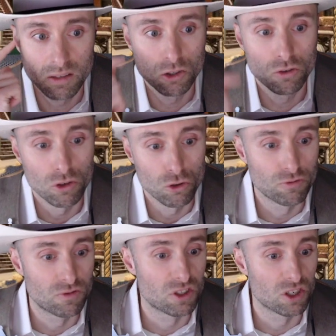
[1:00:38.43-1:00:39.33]

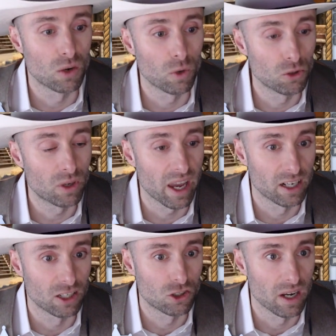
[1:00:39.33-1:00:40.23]
you've done what you
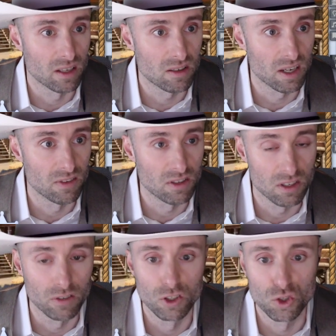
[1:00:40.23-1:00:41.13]
can to try and save these
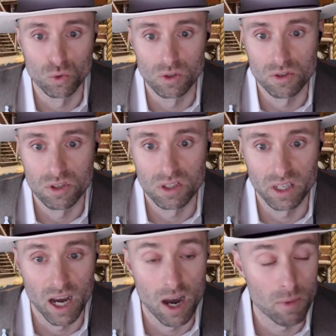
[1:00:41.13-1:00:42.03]
individuals,
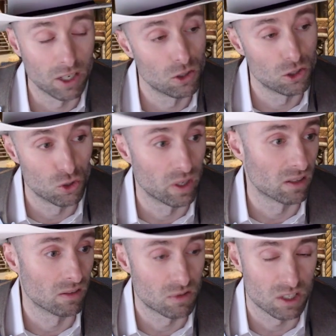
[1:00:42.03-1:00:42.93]
and you're
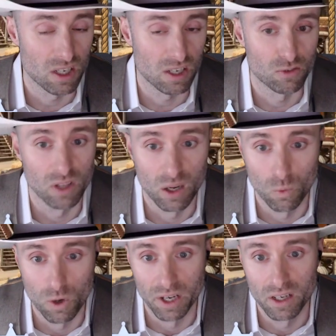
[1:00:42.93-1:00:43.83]
doing successful
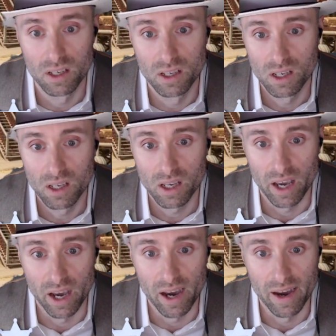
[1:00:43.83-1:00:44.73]
on one.
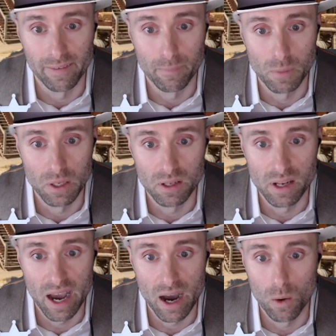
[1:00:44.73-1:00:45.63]
But
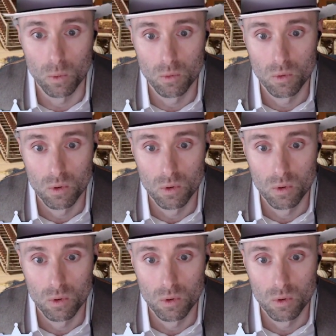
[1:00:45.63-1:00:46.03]
now